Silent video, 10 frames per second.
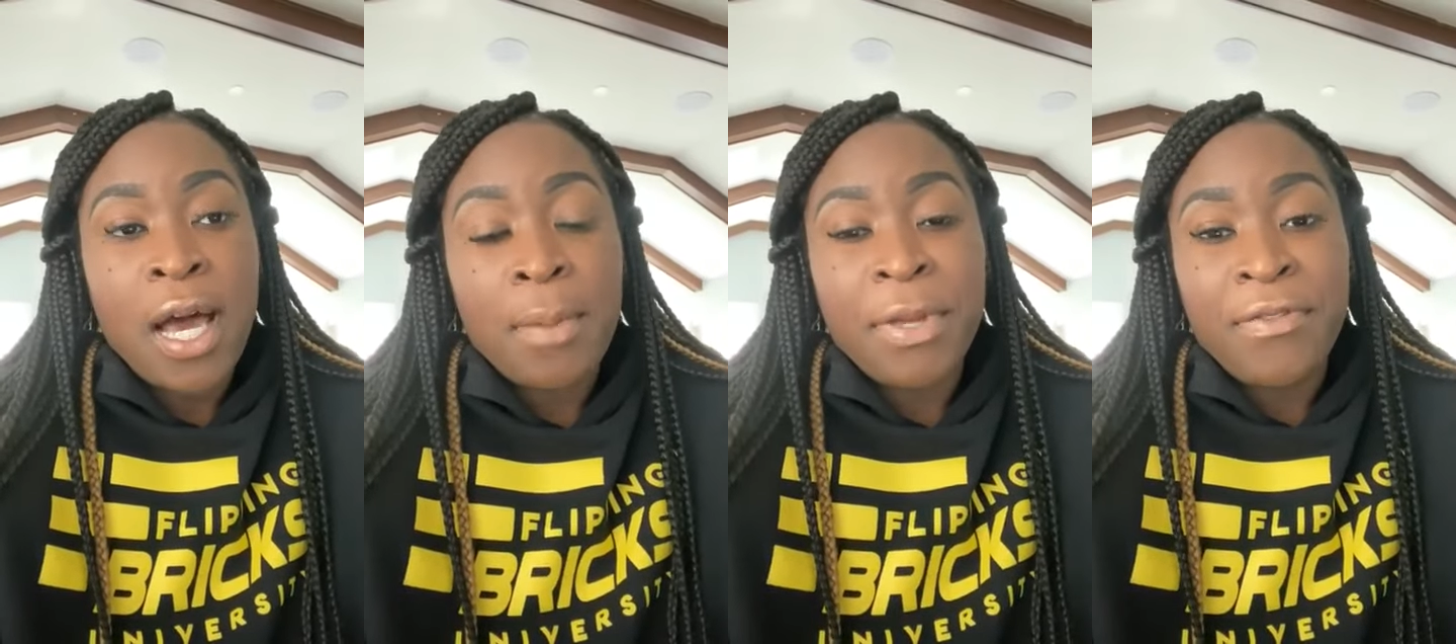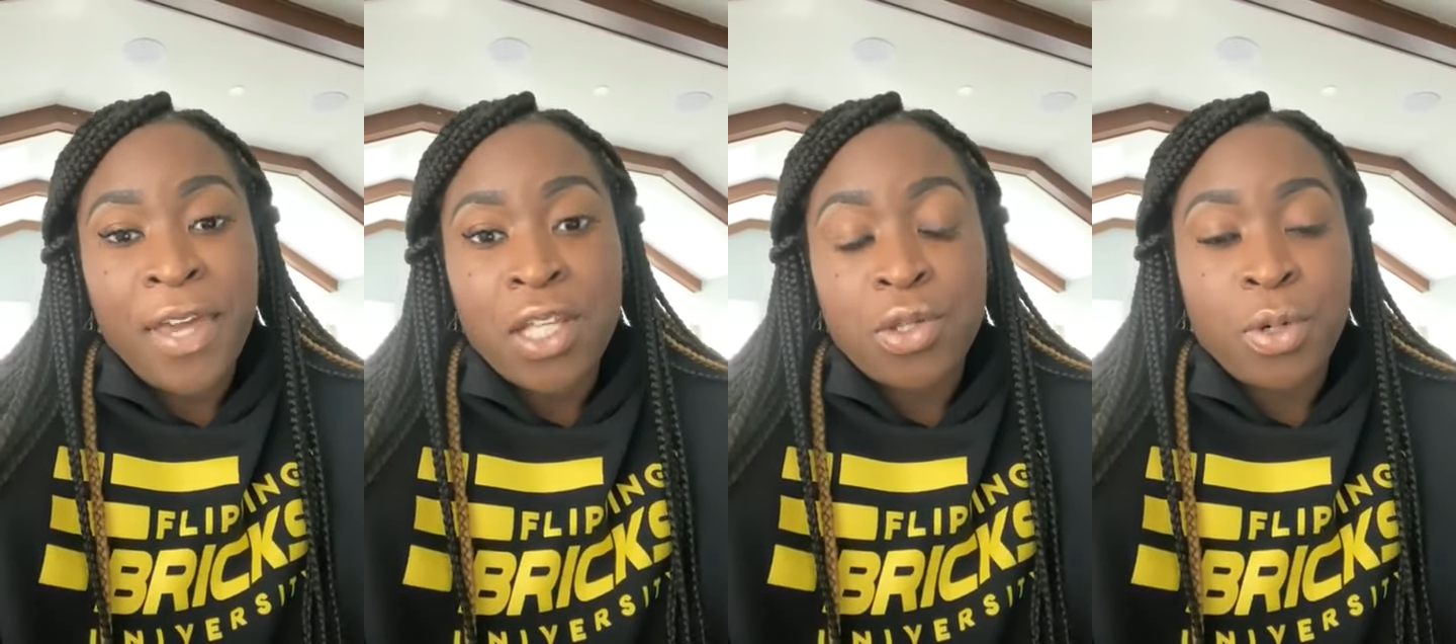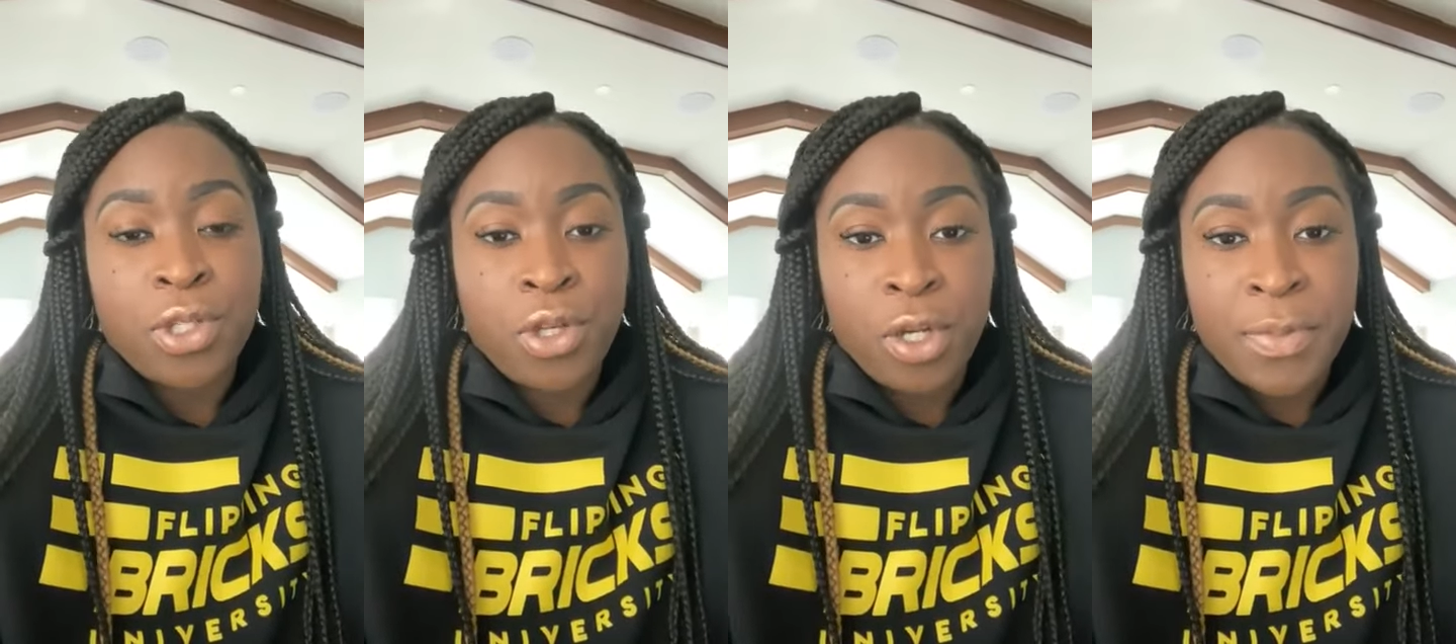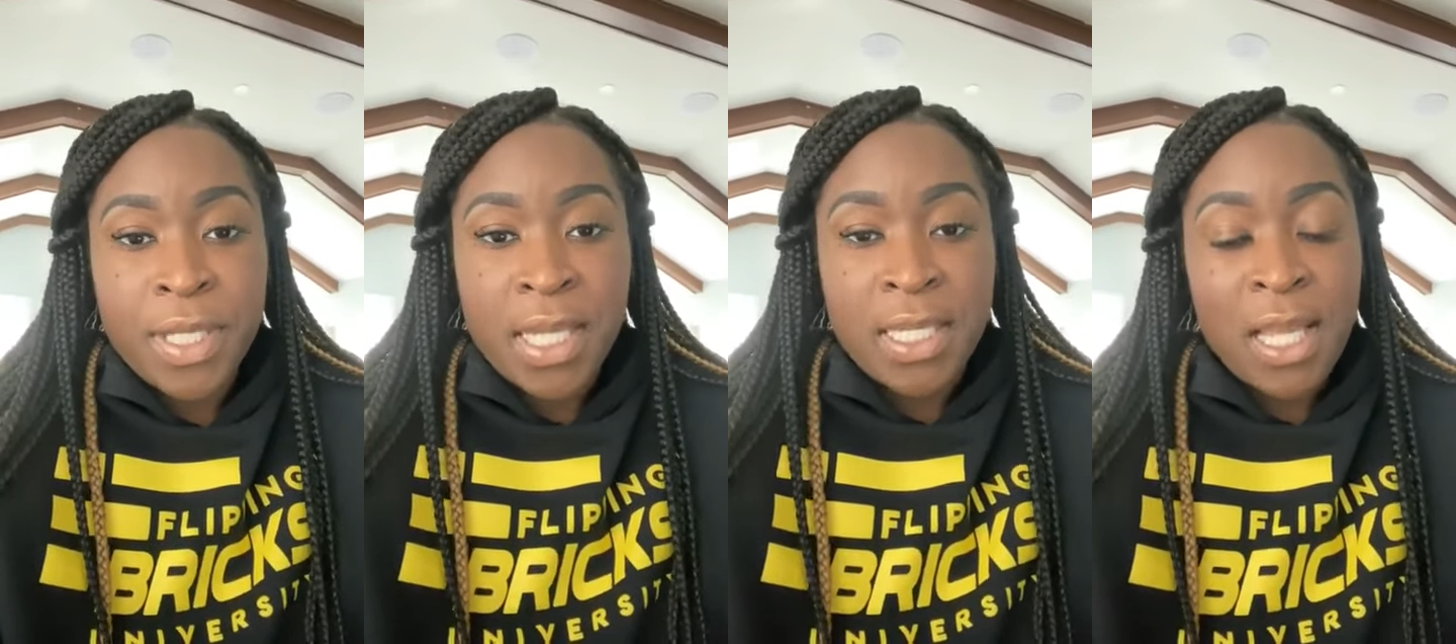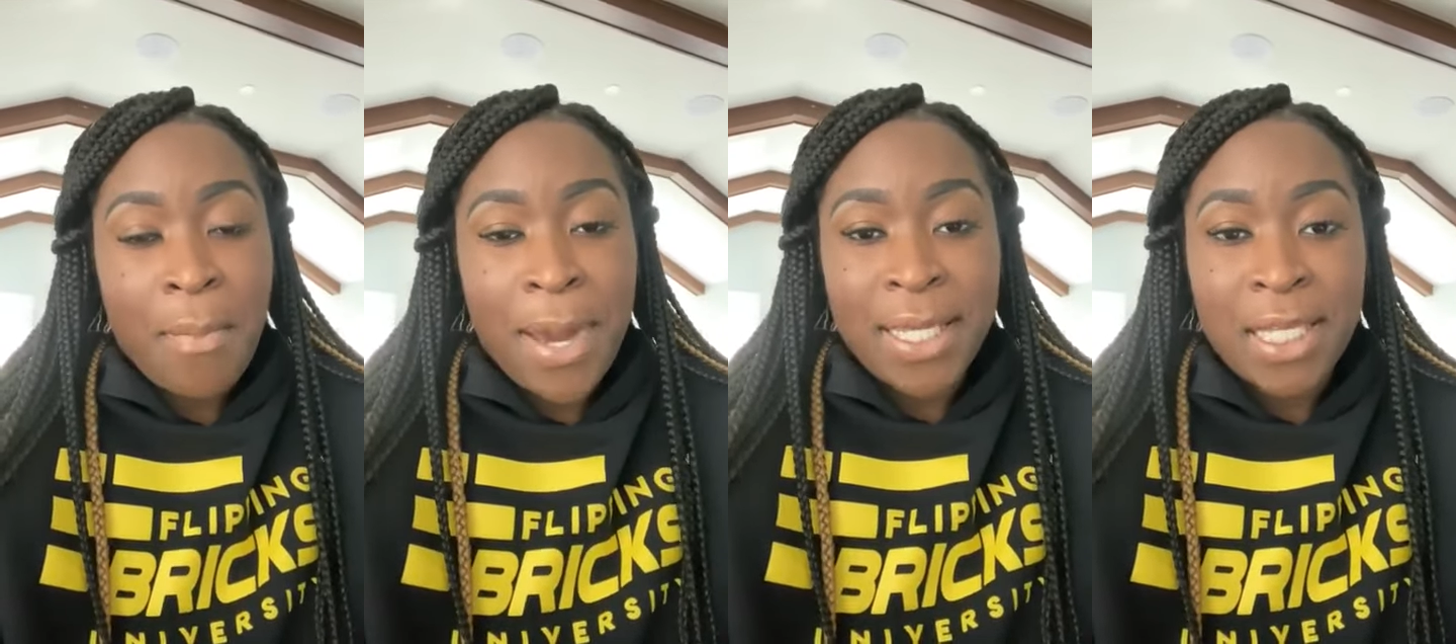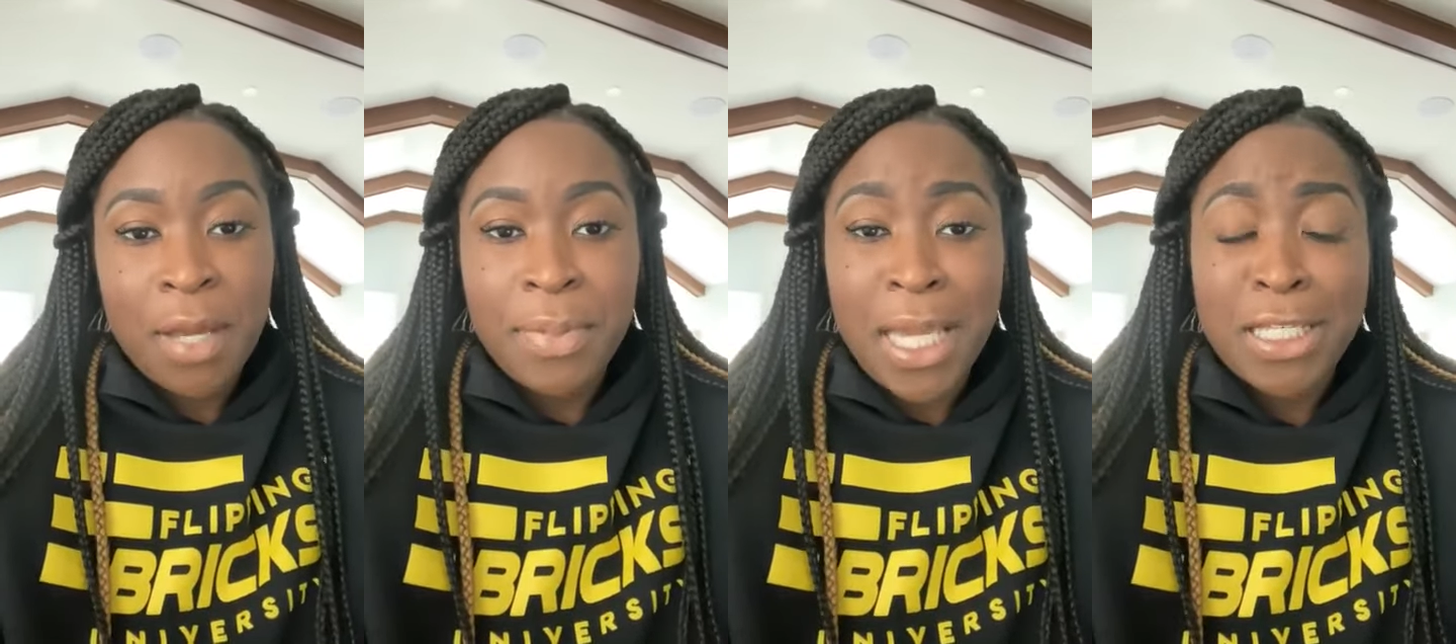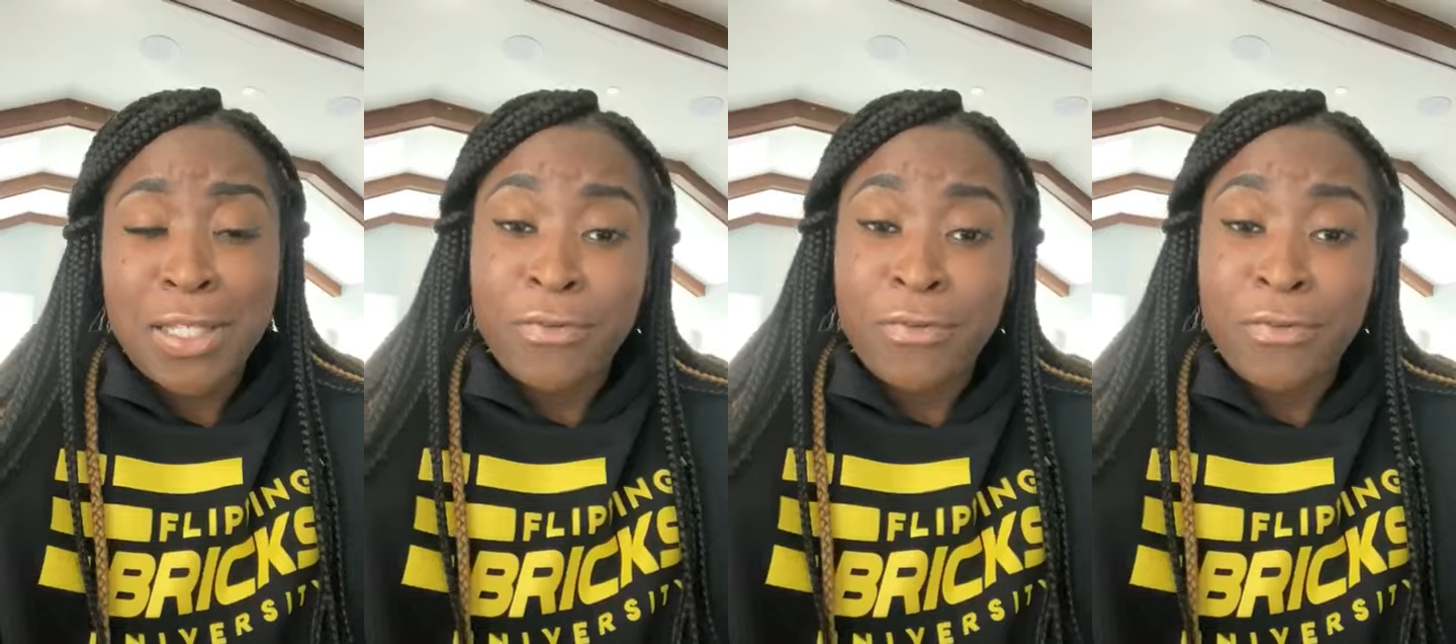events or circumstances that might take place.